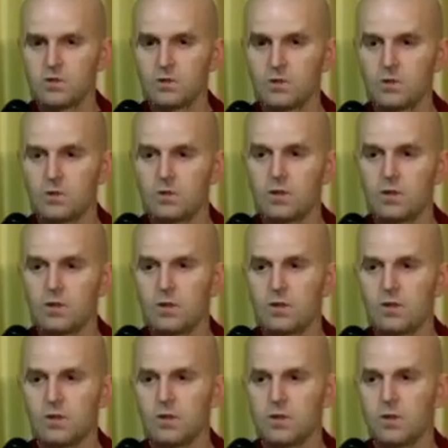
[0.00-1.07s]
So,
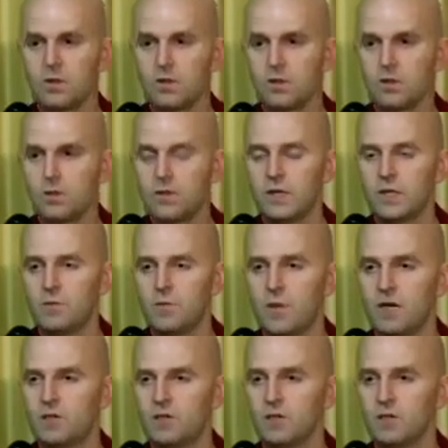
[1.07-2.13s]
we can
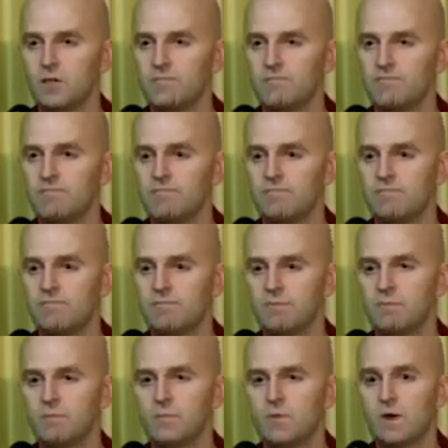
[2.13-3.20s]
imagine,
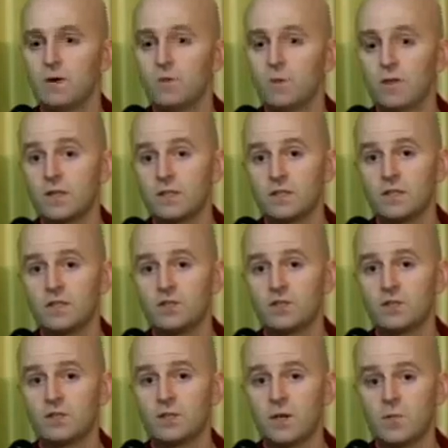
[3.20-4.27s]
right, wanting to
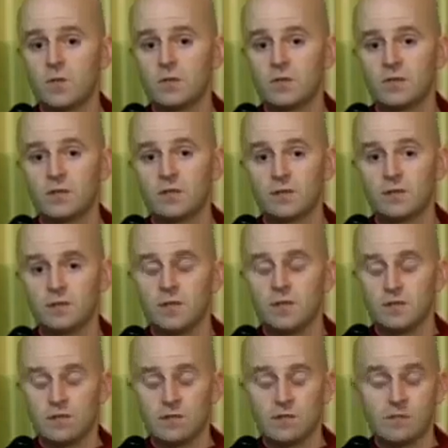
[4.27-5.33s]
teach the Dhamma,
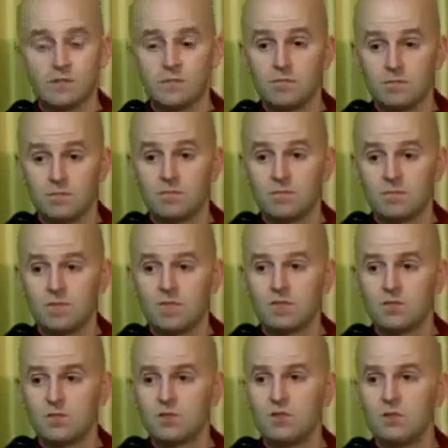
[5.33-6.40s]
that's
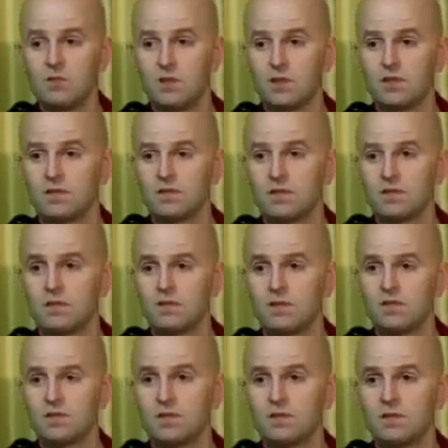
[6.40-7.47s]
a good thing, isn't
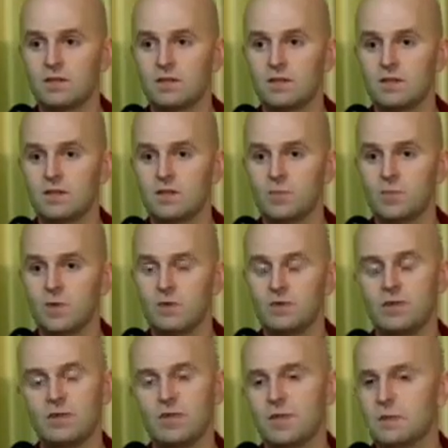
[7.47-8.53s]
it?
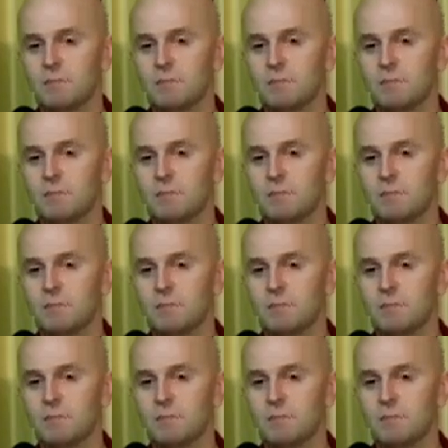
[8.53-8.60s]
But